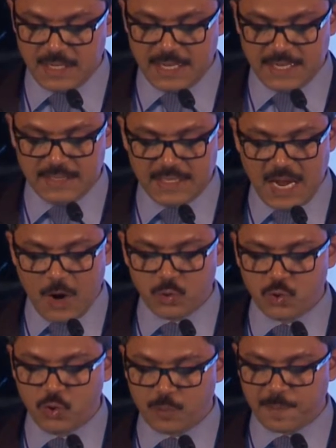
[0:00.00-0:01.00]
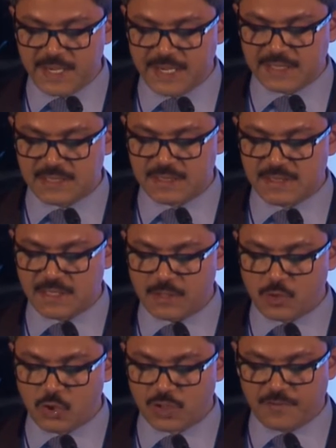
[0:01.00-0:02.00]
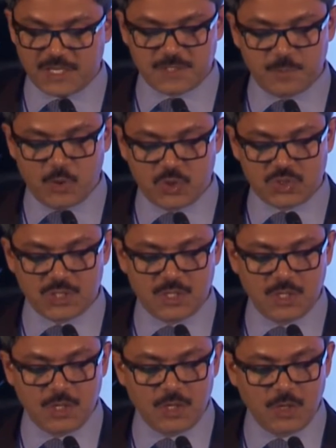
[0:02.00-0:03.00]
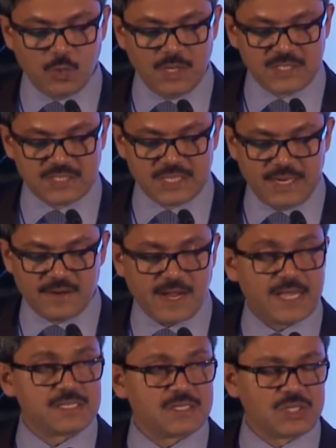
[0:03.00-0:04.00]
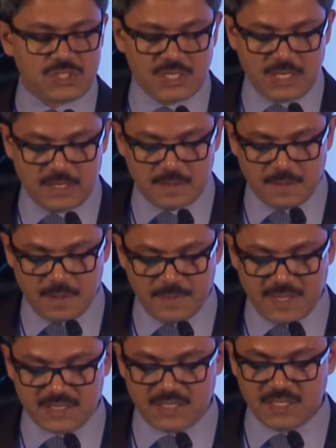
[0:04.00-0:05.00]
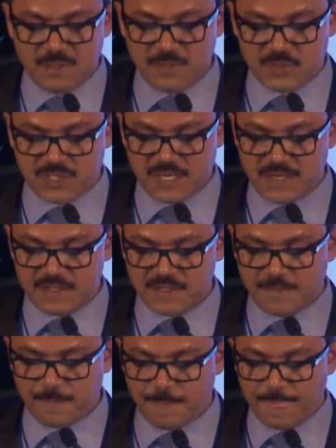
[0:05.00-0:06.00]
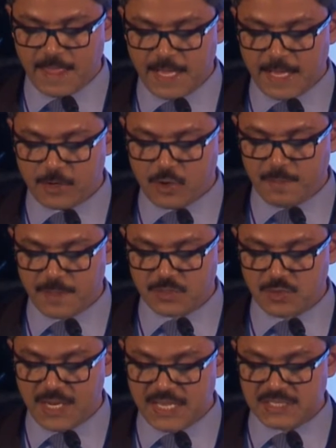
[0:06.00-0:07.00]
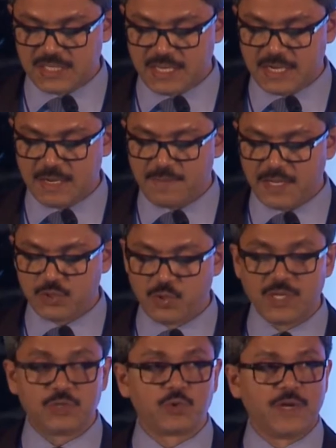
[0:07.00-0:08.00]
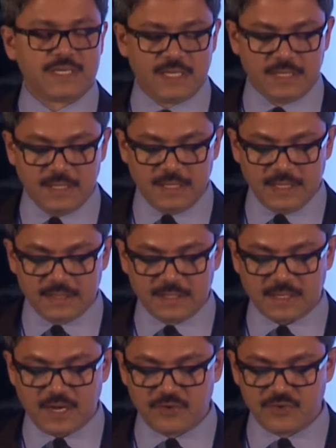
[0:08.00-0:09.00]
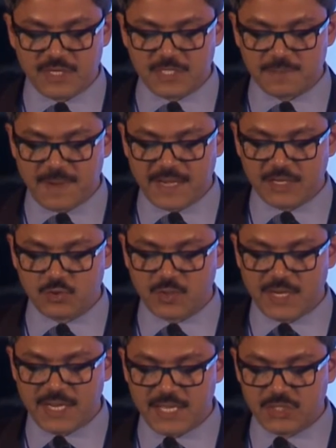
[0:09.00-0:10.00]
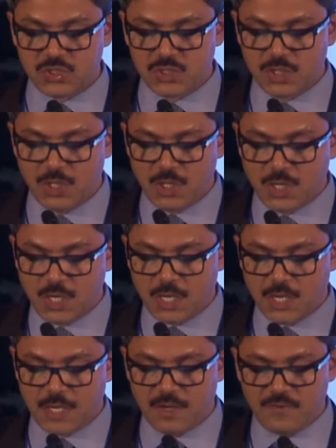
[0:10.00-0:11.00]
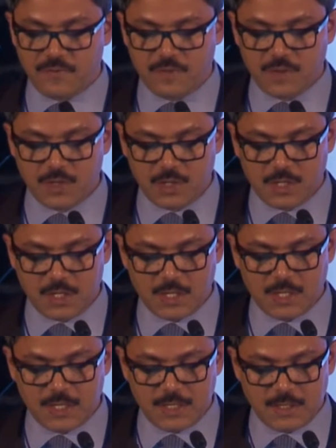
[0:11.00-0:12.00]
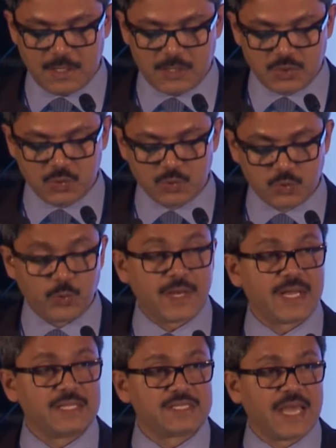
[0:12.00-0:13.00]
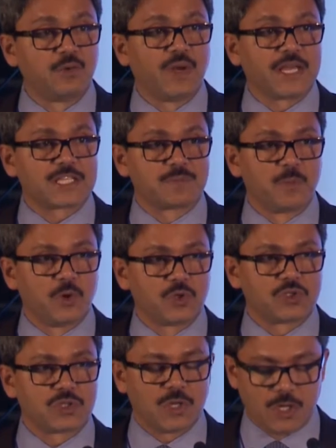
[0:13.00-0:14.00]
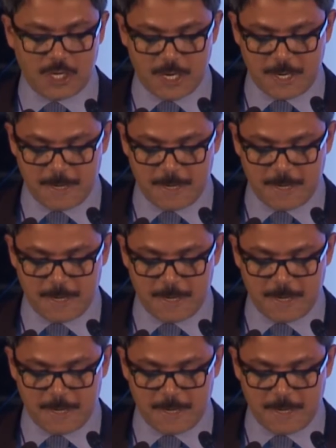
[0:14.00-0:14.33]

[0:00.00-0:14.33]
And the outlook predicts the growth of export will still rise this year by thirteen percent uh, compared to last year. And by twenty twenty, the country is planning to enhance Uh, uh, to, to enhance annual export uh,